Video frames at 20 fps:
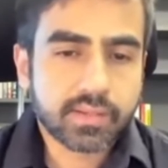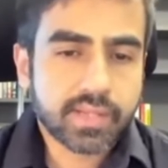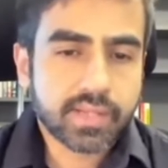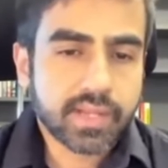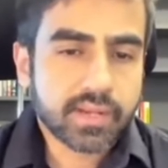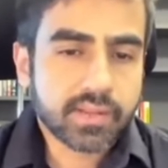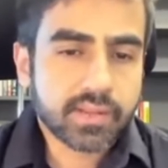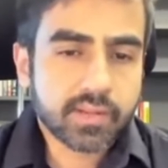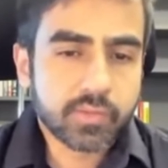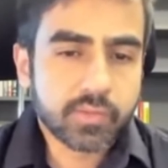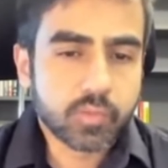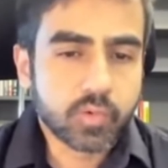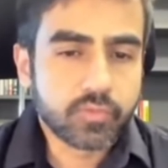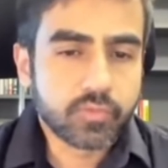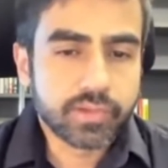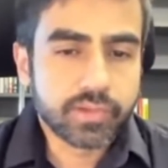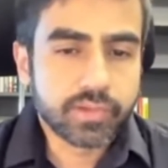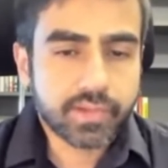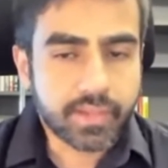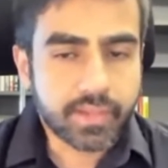Tends to
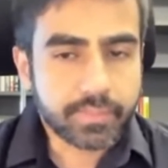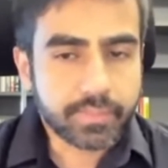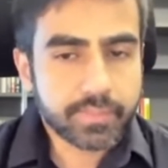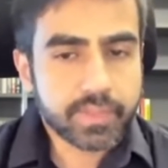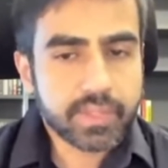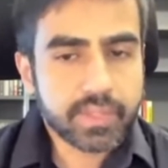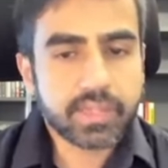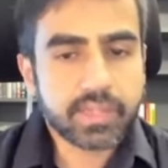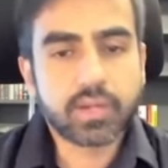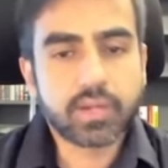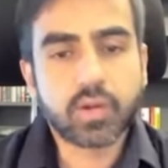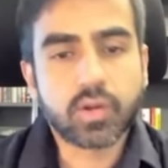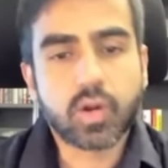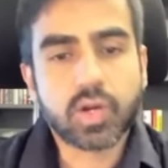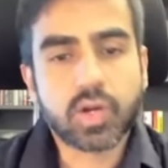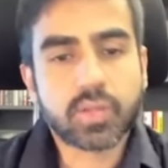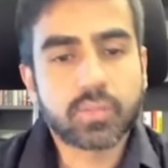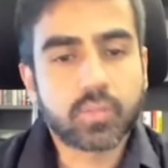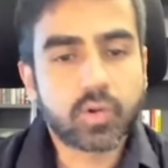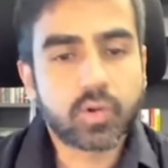move the company a
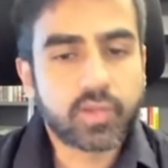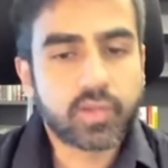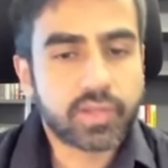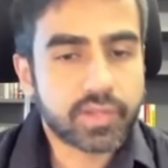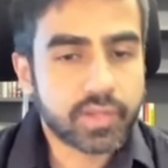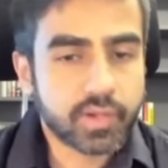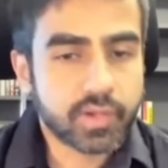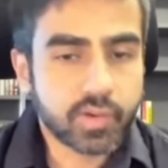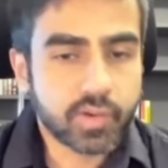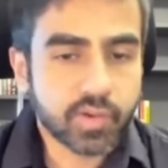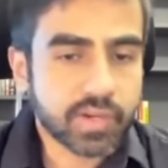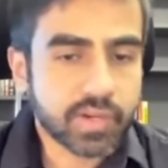lot more than